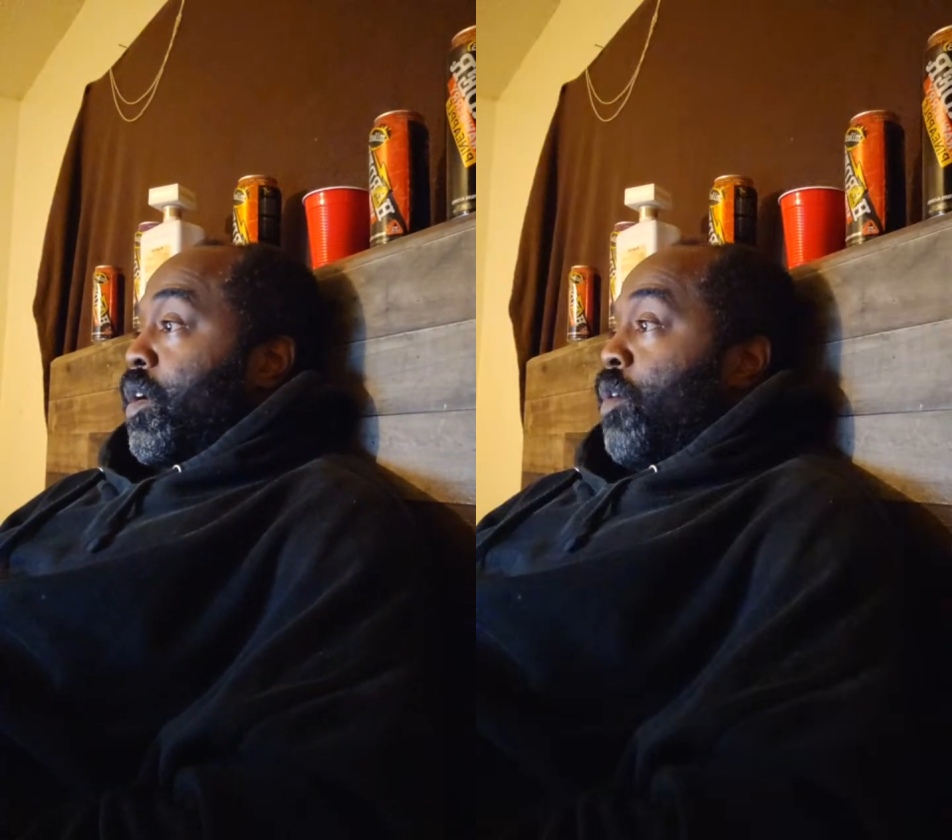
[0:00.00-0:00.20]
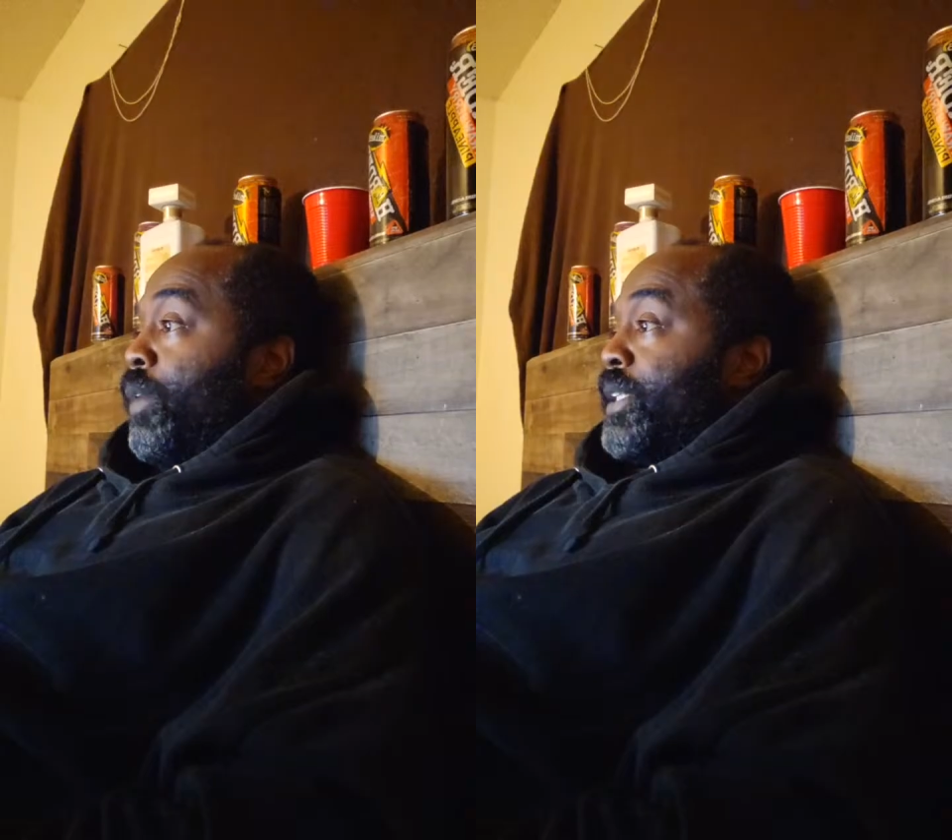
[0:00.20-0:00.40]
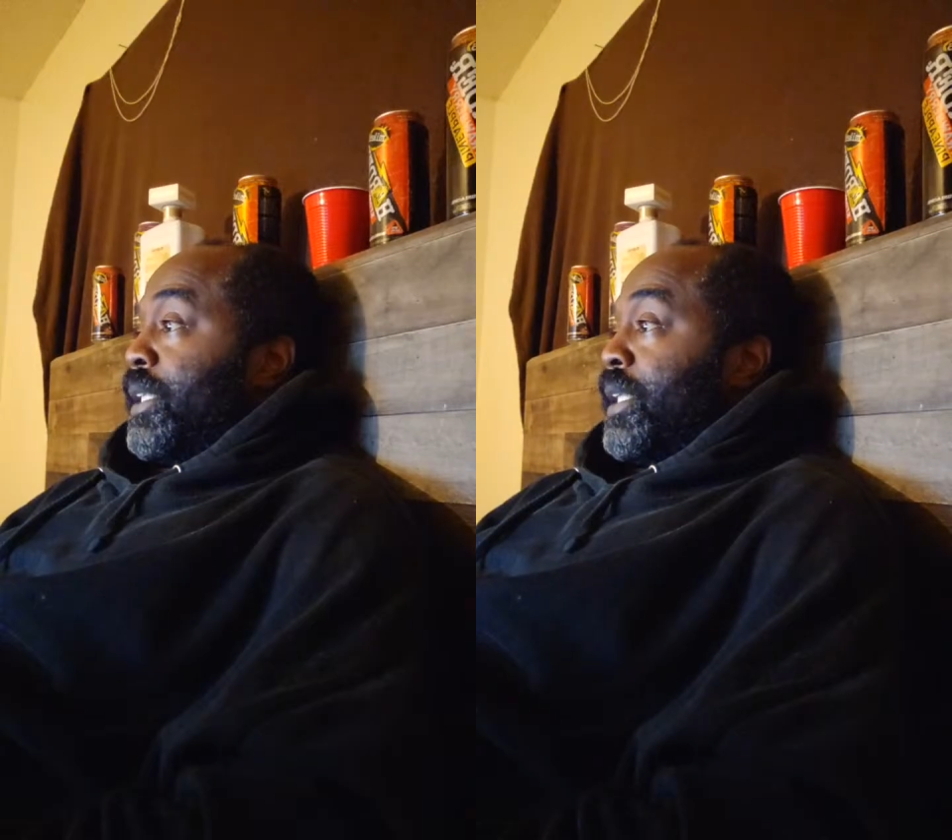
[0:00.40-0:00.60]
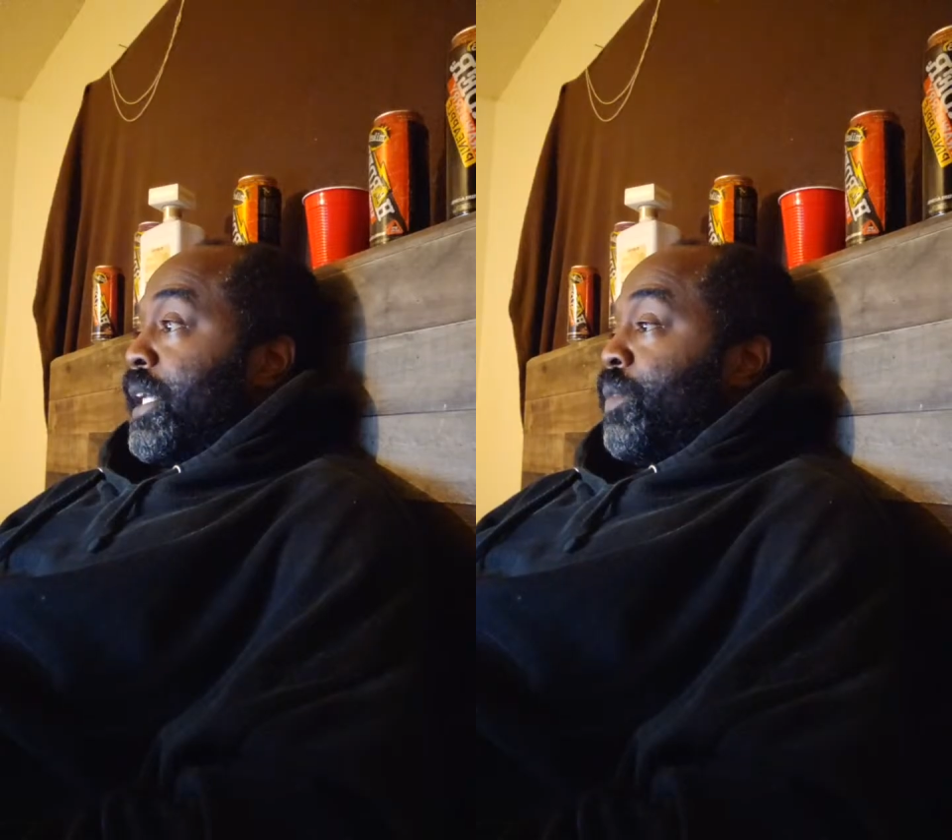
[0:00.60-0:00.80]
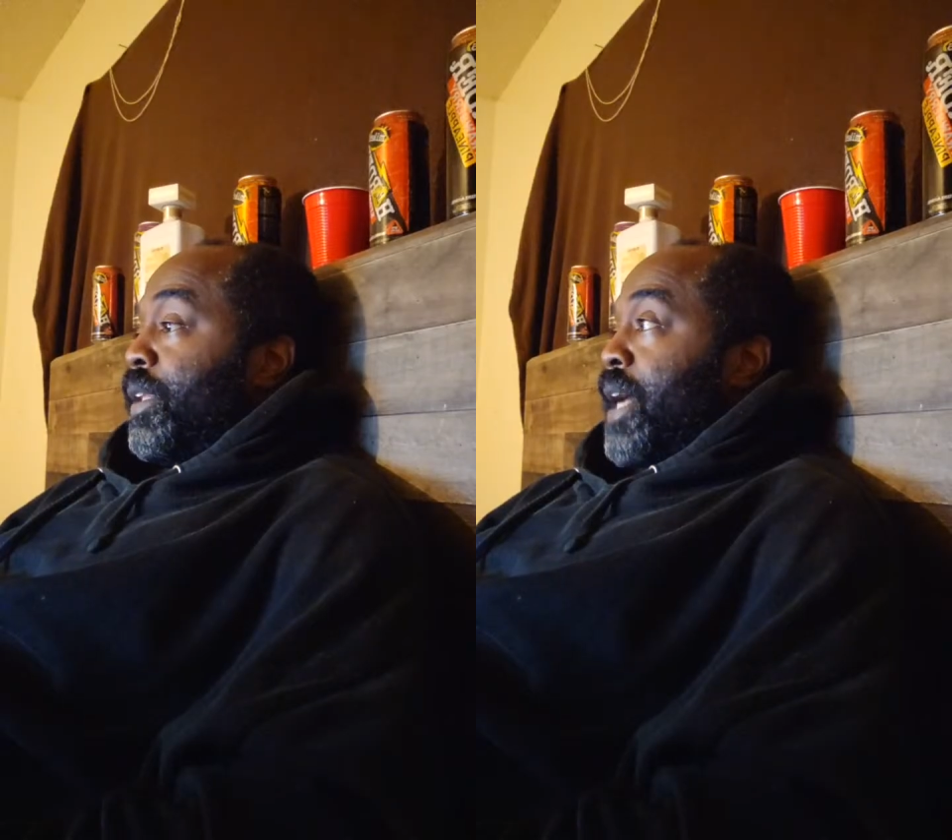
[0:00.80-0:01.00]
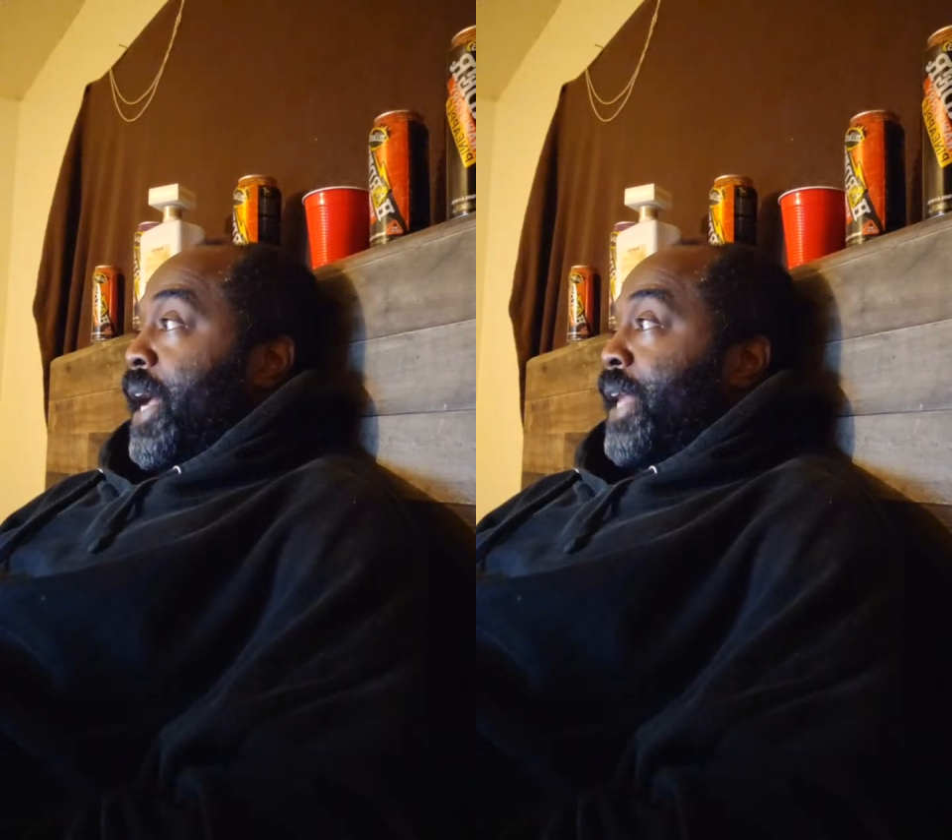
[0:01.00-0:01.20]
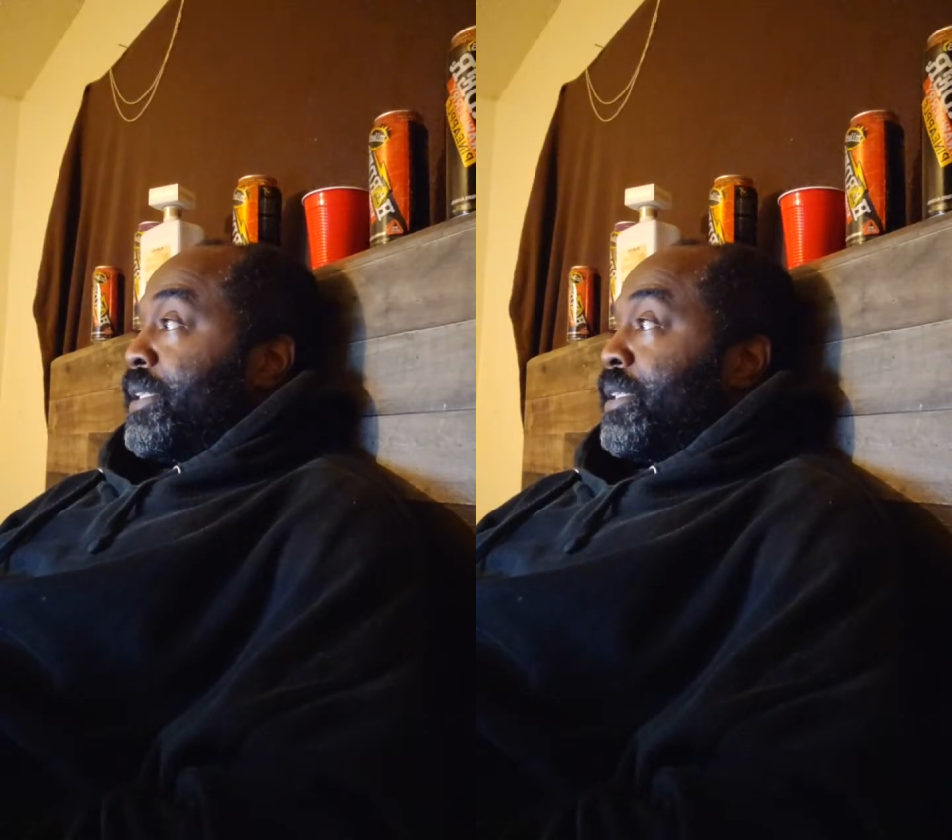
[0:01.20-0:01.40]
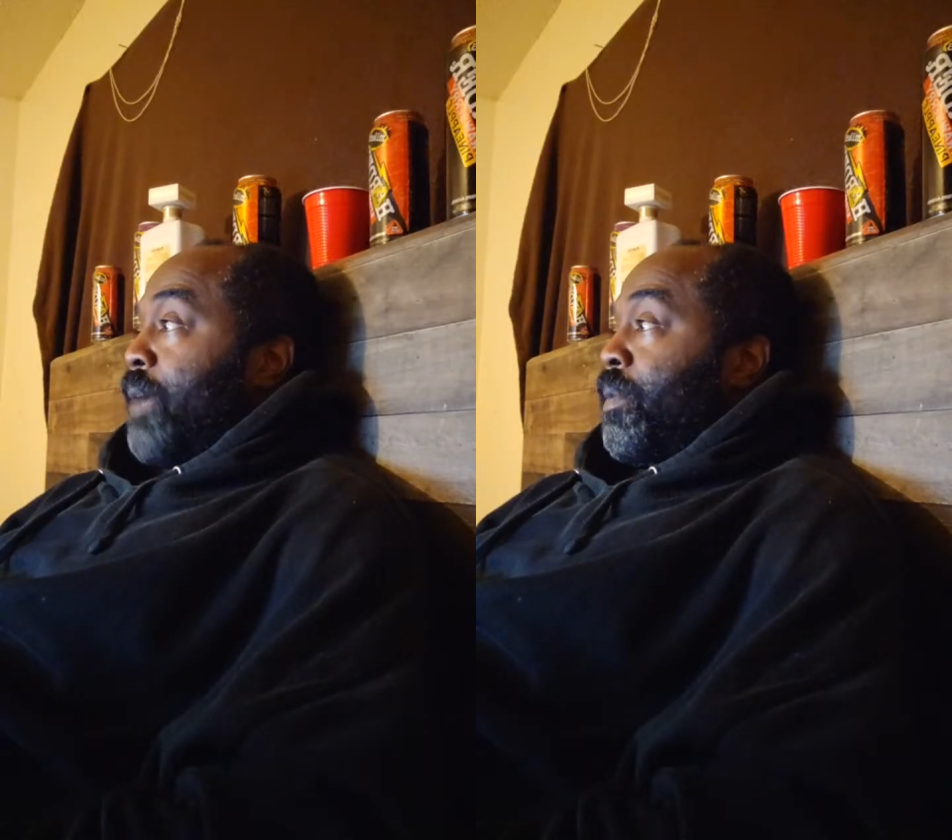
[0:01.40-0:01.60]
always lead with
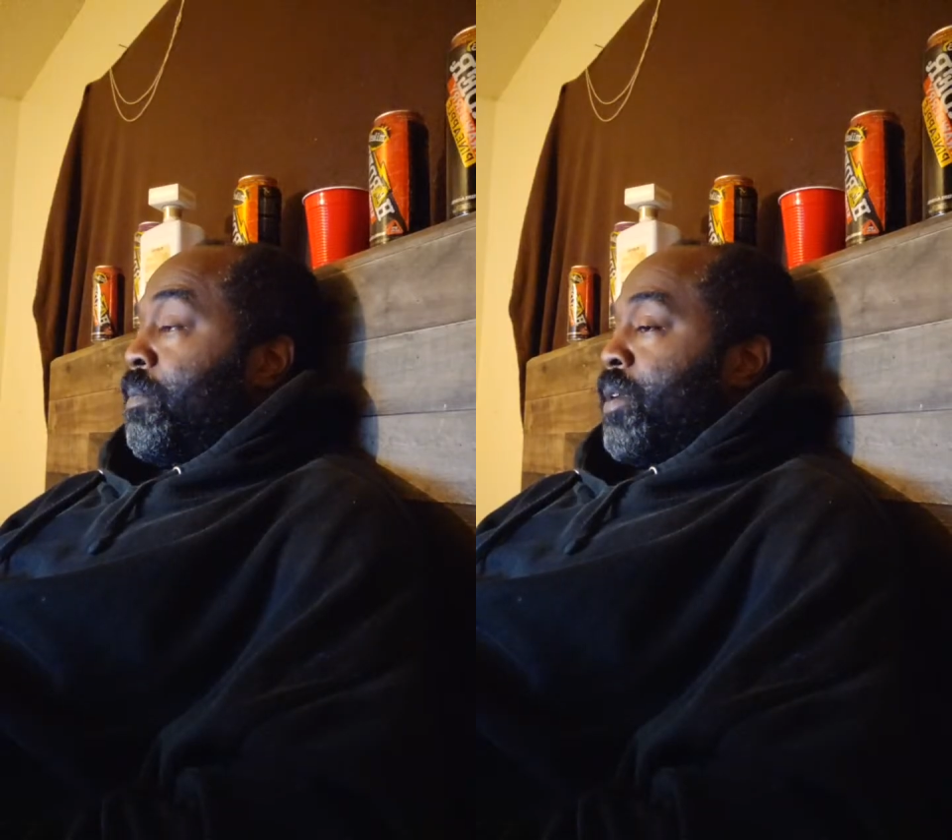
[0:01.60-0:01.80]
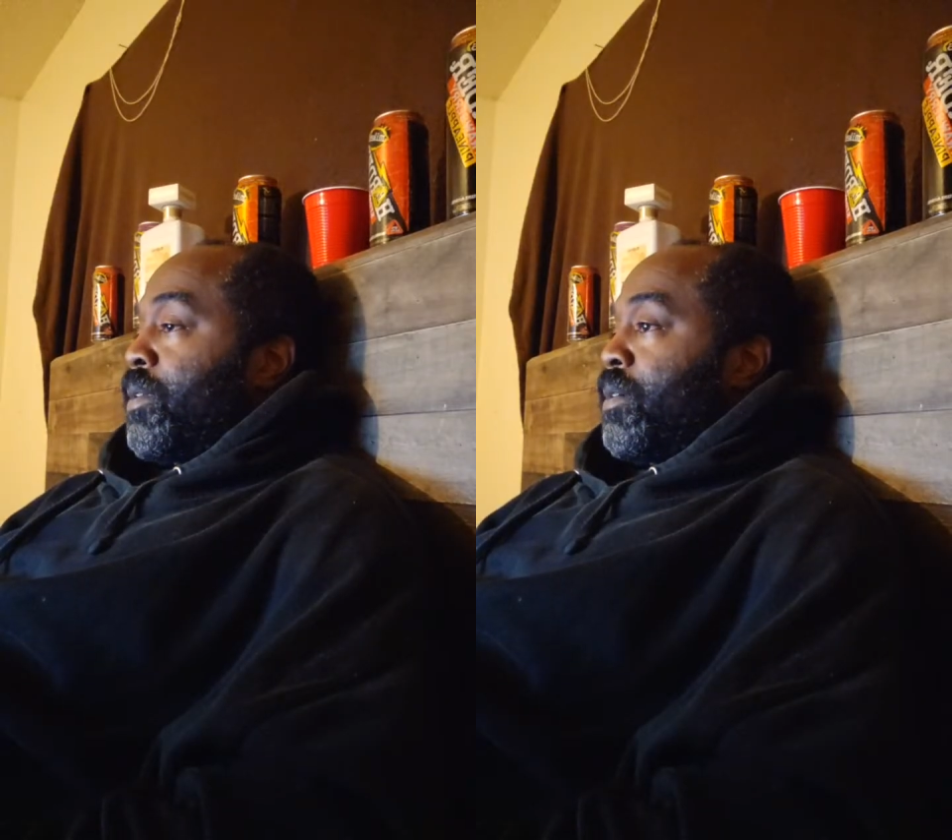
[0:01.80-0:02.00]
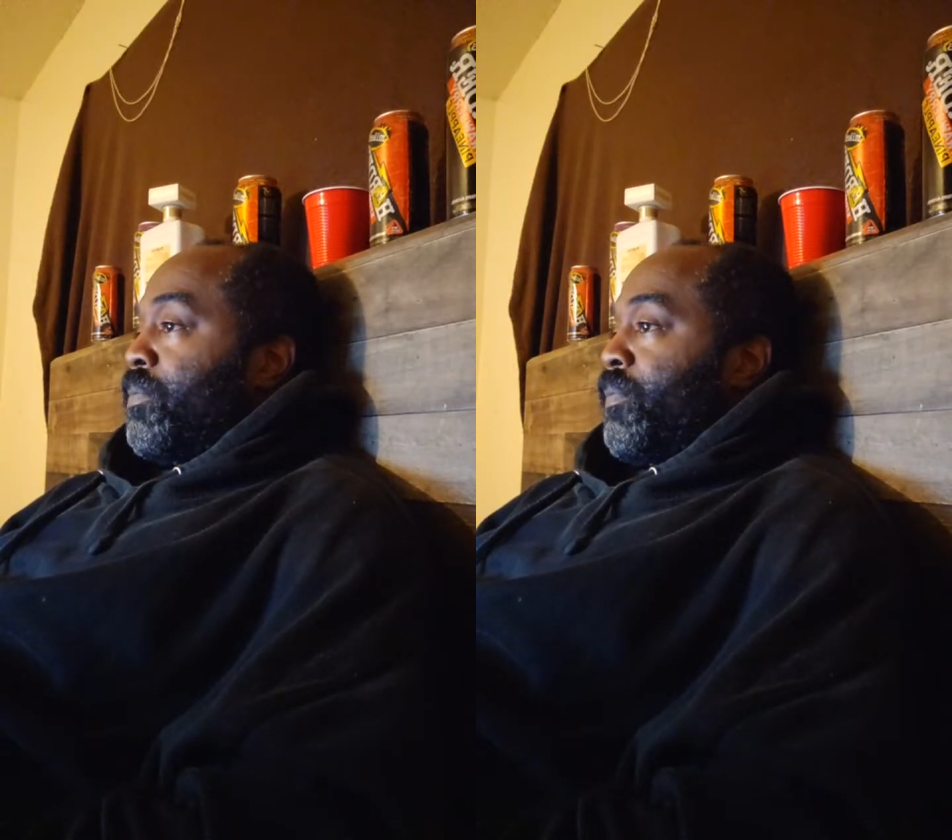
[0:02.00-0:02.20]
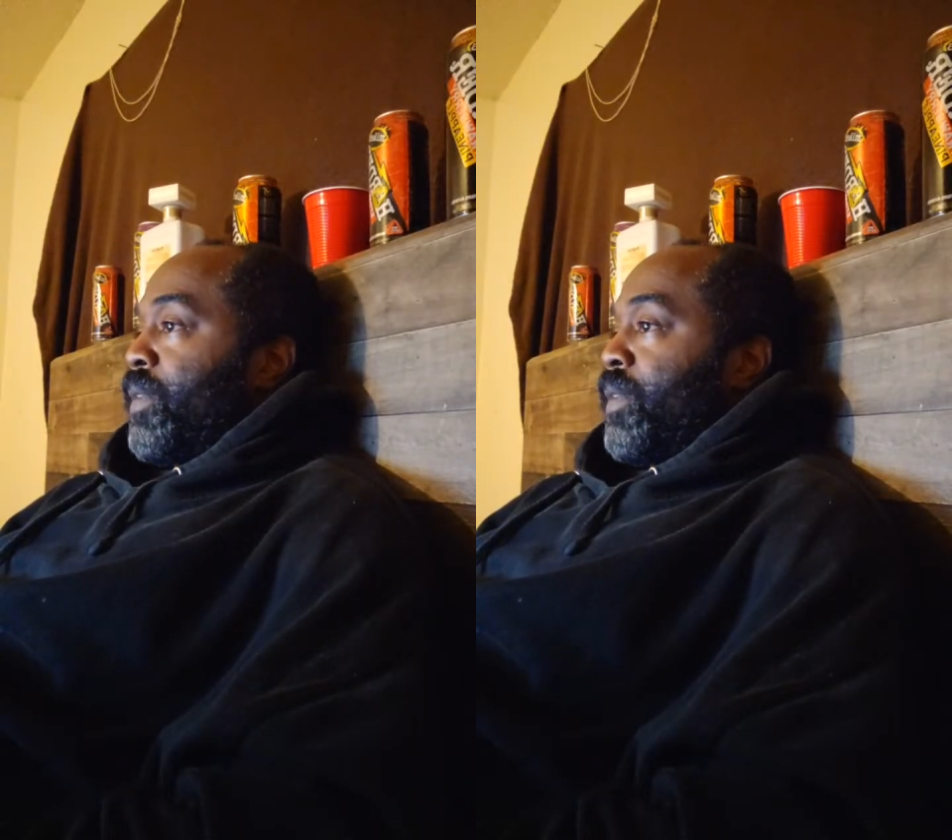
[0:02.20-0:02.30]
kindness type of mother.